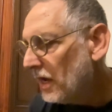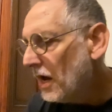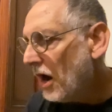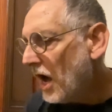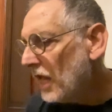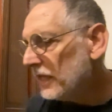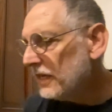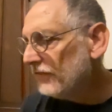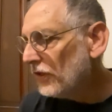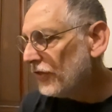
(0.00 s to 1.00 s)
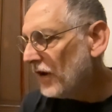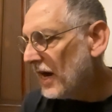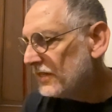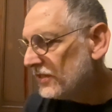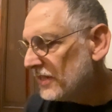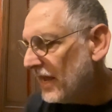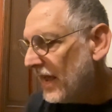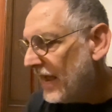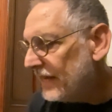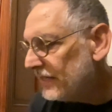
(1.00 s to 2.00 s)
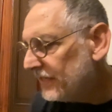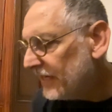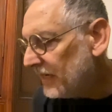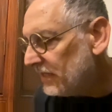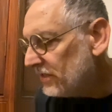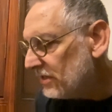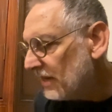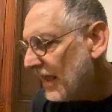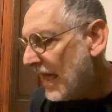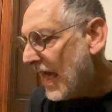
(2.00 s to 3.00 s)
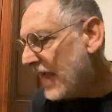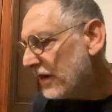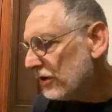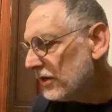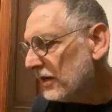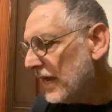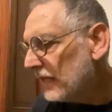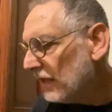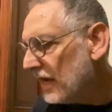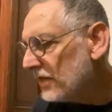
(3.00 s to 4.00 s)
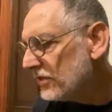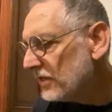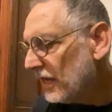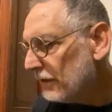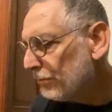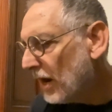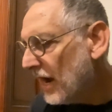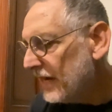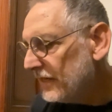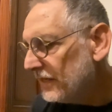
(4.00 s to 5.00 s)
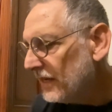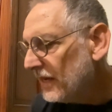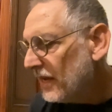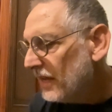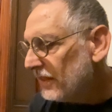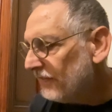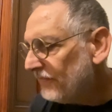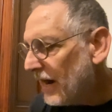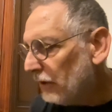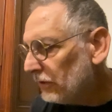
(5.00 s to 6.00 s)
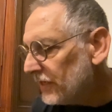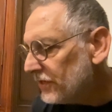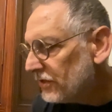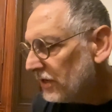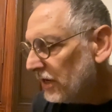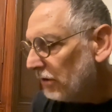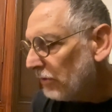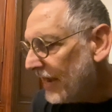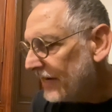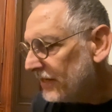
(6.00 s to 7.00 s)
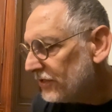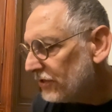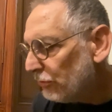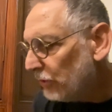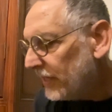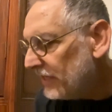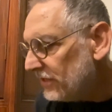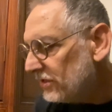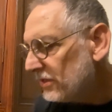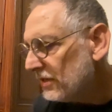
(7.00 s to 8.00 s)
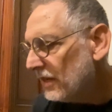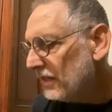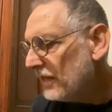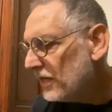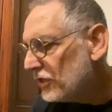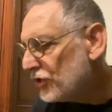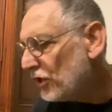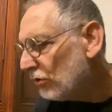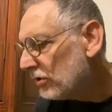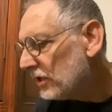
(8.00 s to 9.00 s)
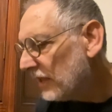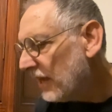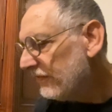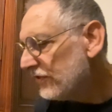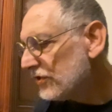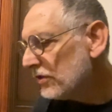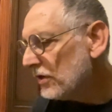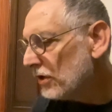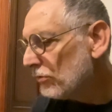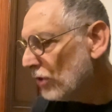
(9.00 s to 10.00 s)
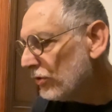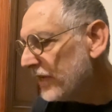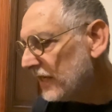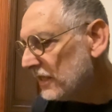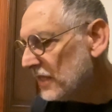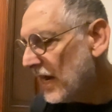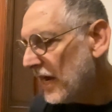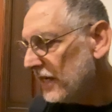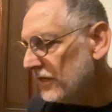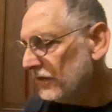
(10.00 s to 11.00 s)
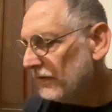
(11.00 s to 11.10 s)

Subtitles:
All evil thoughts and deeds, anger and lust and pride, the foulest, rankest weeds that choke life's groaning tide.